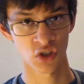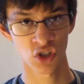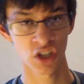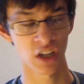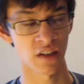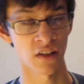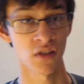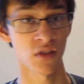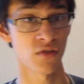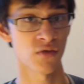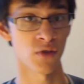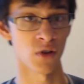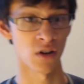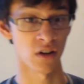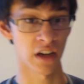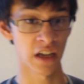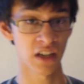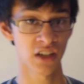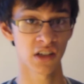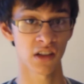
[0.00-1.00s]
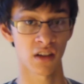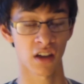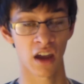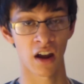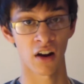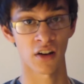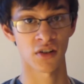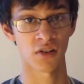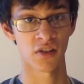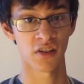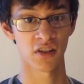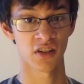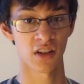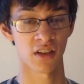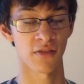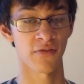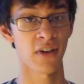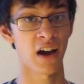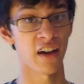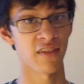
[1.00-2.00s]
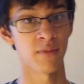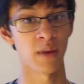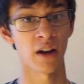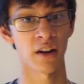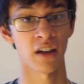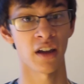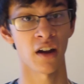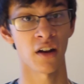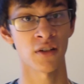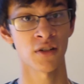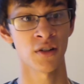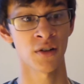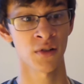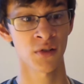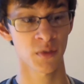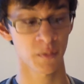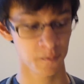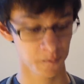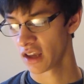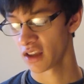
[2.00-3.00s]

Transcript: sheets for each of the characters, each of the 5 main characters.